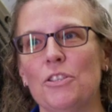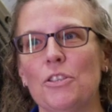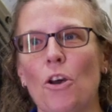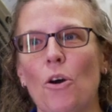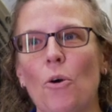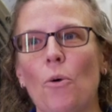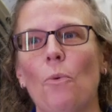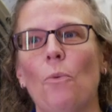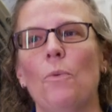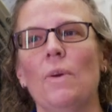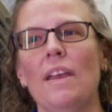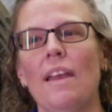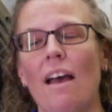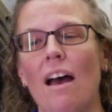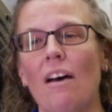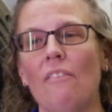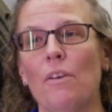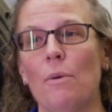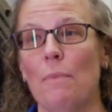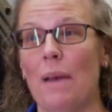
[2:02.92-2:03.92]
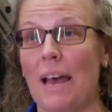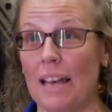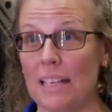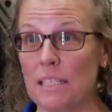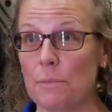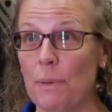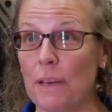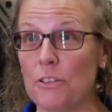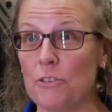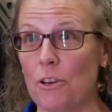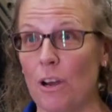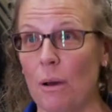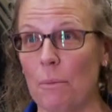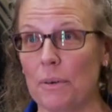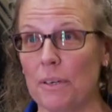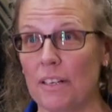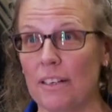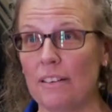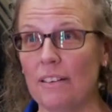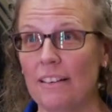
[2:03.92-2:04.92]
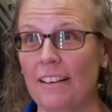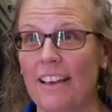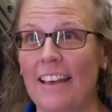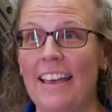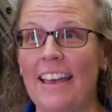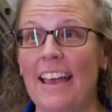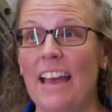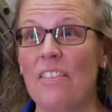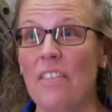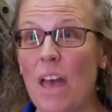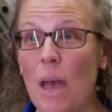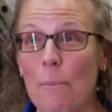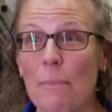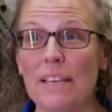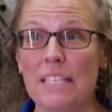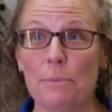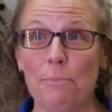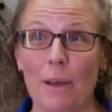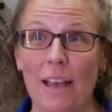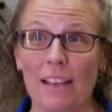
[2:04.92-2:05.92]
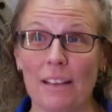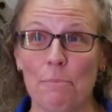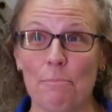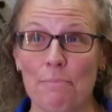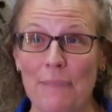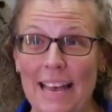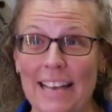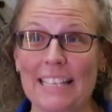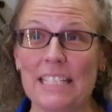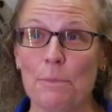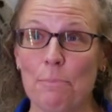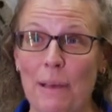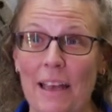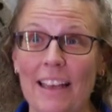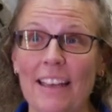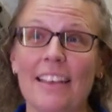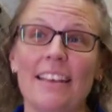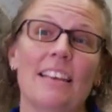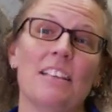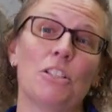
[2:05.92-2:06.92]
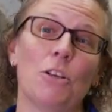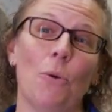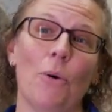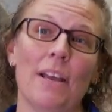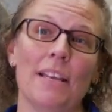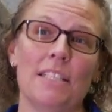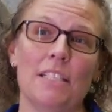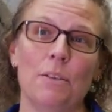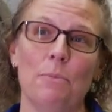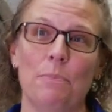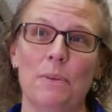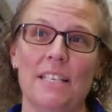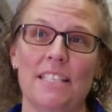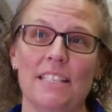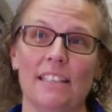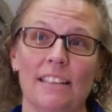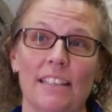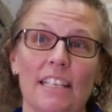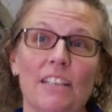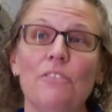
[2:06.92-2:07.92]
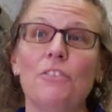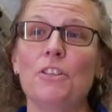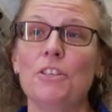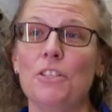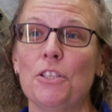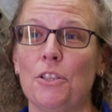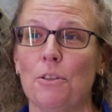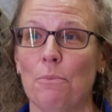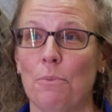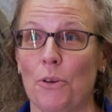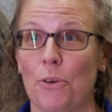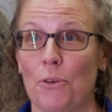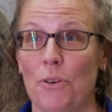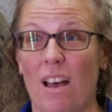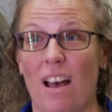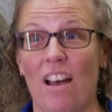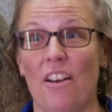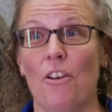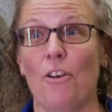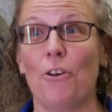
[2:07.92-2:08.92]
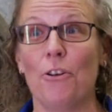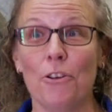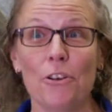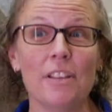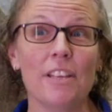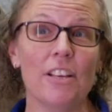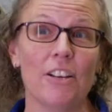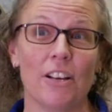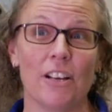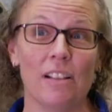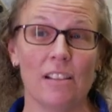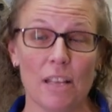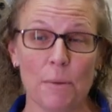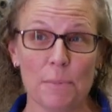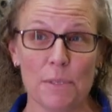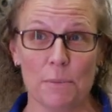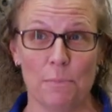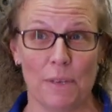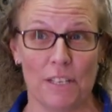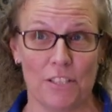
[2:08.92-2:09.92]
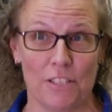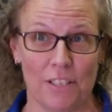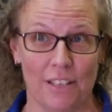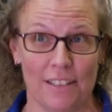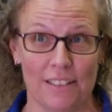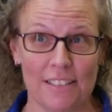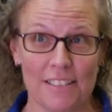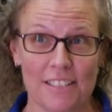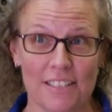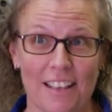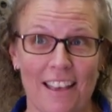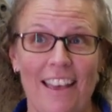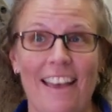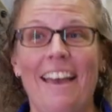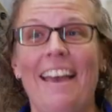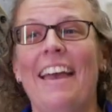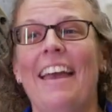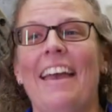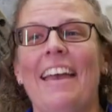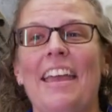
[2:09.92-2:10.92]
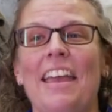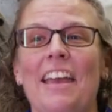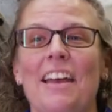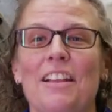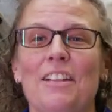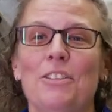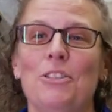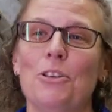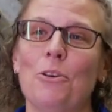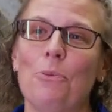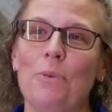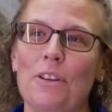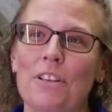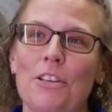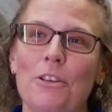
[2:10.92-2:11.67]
so we have a mass spectrometer, and that mass spec is going to be delivered to the moon on earlier CLIPS missions. And so we're